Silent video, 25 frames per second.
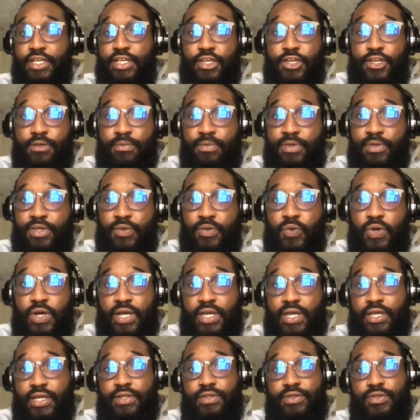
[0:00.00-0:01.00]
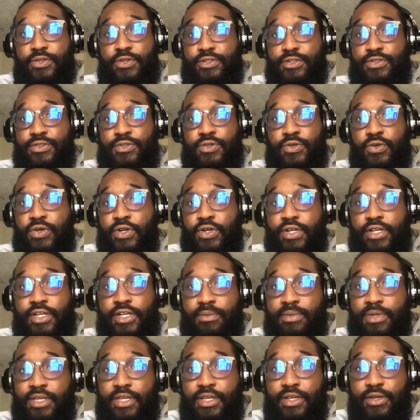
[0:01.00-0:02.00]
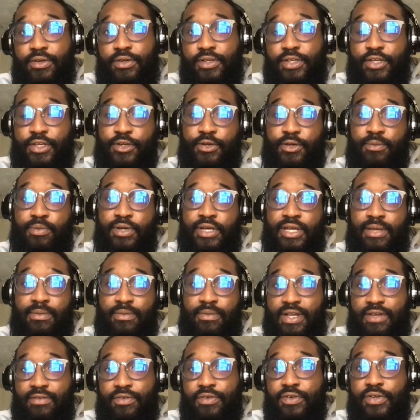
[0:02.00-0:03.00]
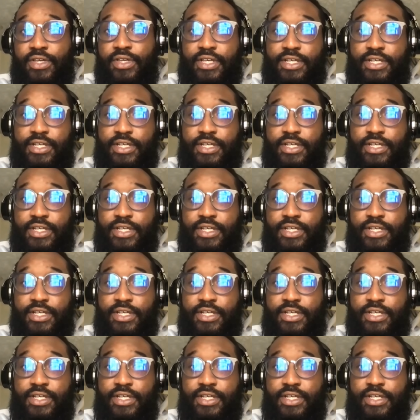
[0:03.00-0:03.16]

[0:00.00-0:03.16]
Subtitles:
could be walking into a store, could be get on an airplane, whatever.